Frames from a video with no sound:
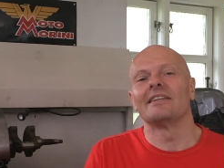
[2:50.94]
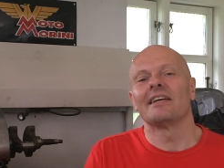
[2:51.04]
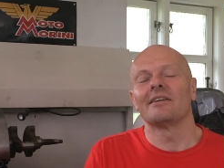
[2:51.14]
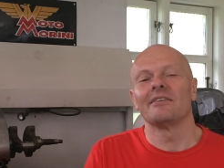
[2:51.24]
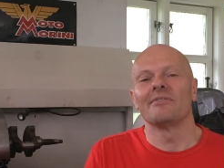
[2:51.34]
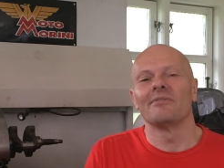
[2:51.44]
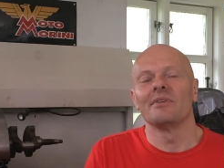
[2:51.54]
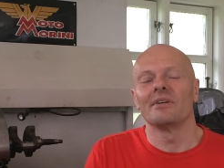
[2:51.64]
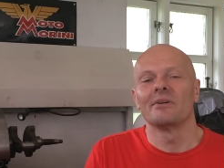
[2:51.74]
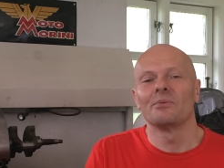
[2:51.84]
that
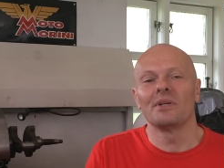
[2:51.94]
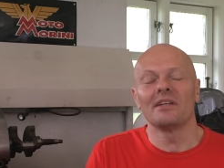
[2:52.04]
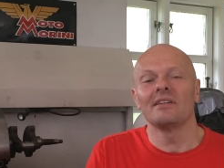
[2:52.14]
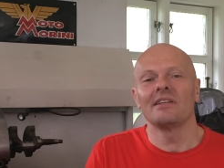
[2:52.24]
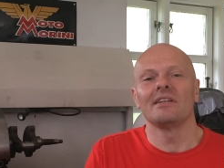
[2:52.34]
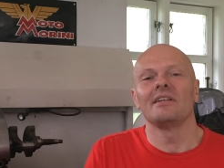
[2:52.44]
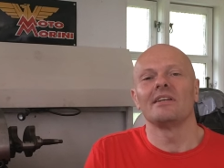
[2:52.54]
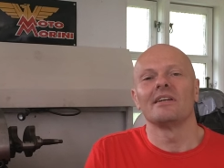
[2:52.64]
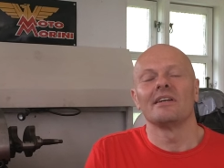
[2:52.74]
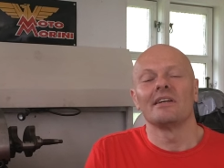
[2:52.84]
willingly
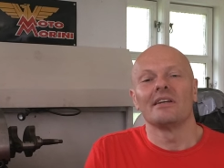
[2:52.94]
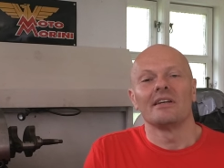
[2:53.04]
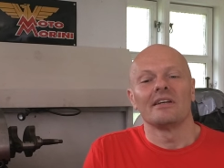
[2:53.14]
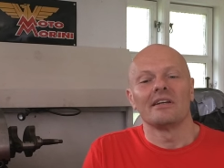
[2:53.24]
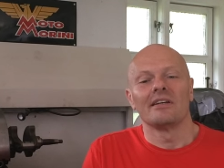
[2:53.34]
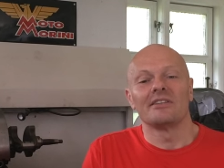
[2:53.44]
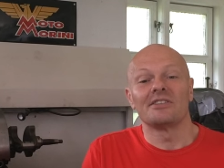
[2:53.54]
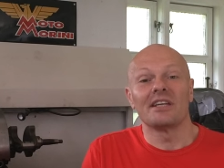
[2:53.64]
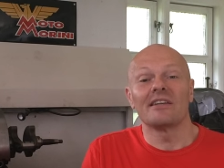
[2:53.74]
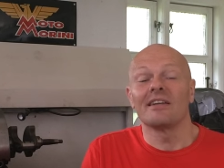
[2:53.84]

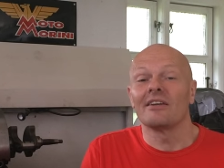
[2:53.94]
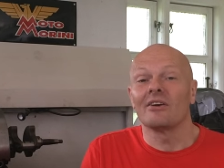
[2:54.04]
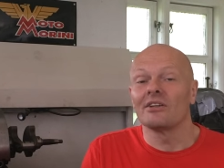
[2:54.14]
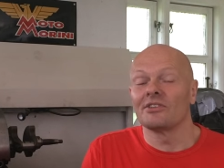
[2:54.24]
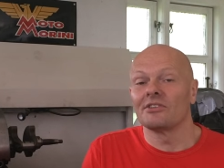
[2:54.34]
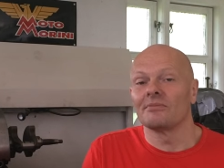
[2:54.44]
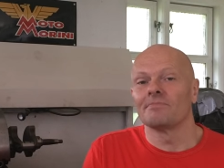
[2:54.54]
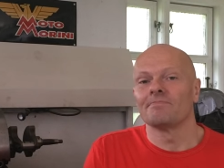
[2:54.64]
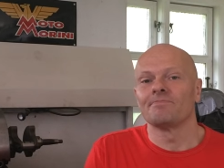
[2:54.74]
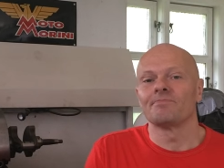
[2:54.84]
shared their knowledge.
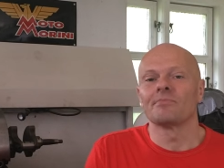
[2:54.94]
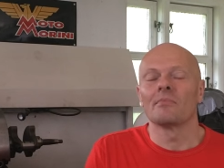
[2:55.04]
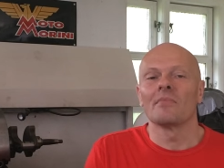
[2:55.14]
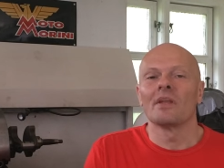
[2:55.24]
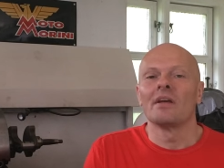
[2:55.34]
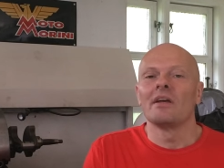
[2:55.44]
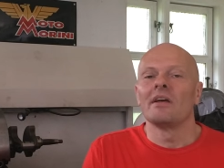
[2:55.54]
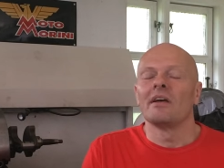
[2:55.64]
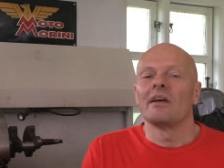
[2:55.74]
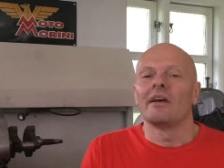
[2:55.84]

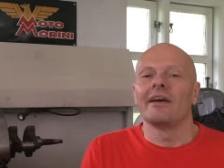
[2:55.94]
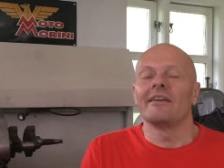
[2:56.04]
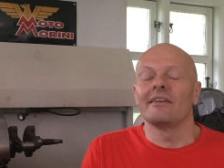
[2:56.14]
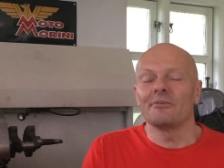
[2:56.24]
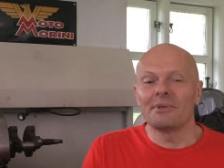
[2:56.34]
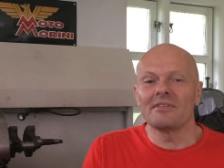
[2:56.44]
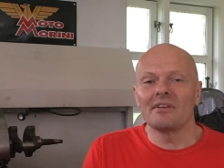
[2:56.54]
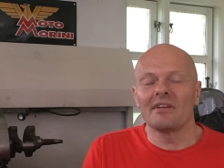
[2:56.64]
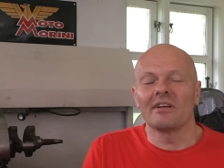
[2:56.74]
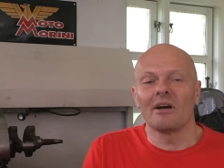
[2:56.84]
And
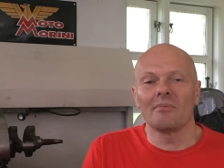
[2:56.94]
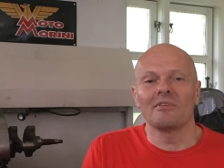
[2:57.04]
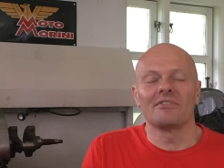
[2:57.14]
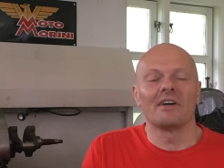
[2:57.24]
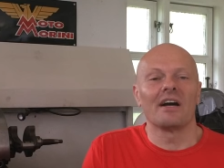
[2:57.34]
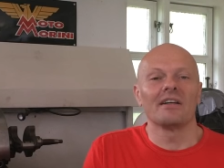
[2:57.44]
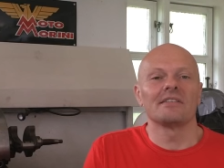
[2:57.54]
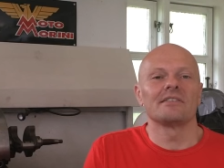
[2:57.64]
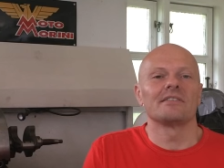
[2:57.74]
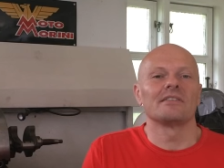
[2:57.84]
especially a couple of
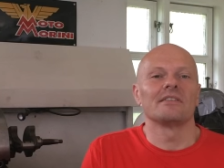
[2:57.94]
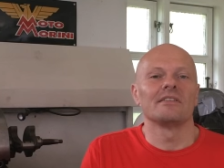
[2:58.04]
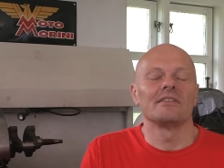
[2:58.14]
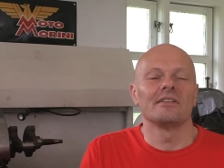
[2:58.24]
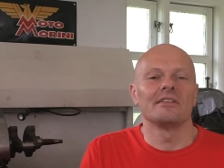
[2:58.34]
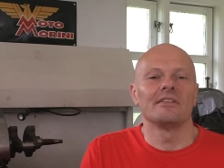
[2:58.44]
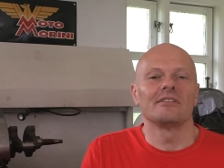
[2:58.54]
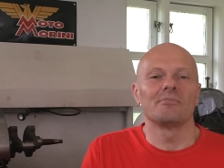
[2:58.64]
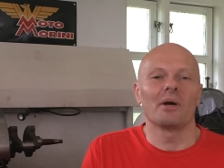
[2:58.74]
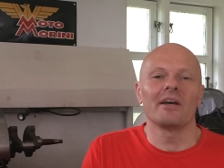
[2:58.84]
guys
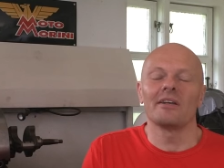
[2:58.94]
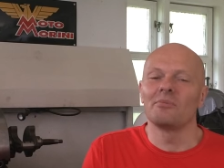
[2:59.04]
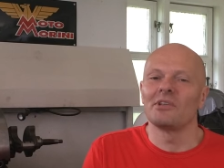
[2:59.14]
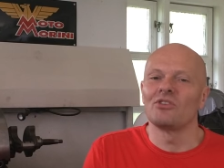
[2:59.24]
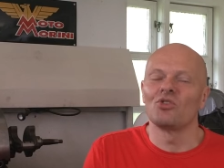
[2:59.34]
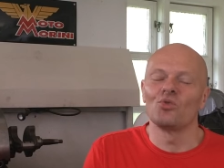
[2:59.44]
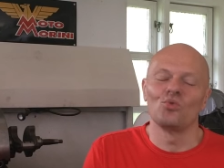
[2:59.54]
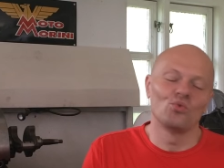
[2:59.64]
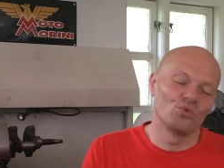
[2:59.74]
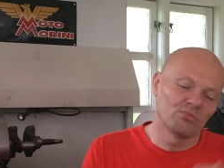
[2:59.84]
inspired me
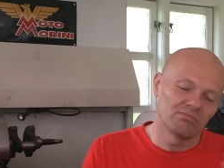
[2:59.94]
to